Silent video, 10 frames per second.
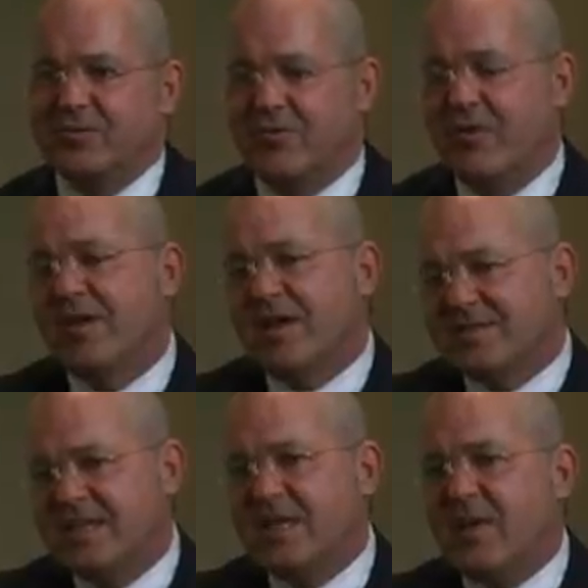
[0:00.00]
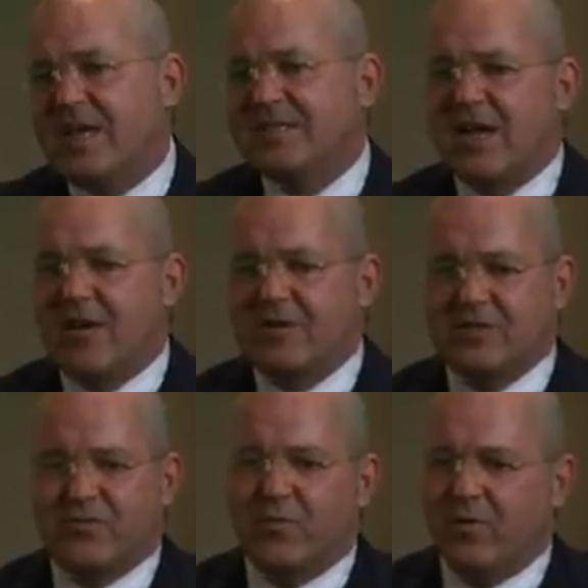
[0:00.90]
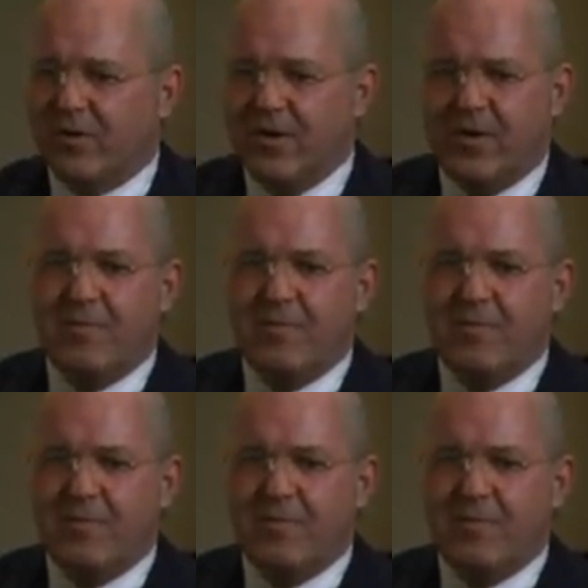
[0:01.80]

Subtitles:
So seeing base salaries for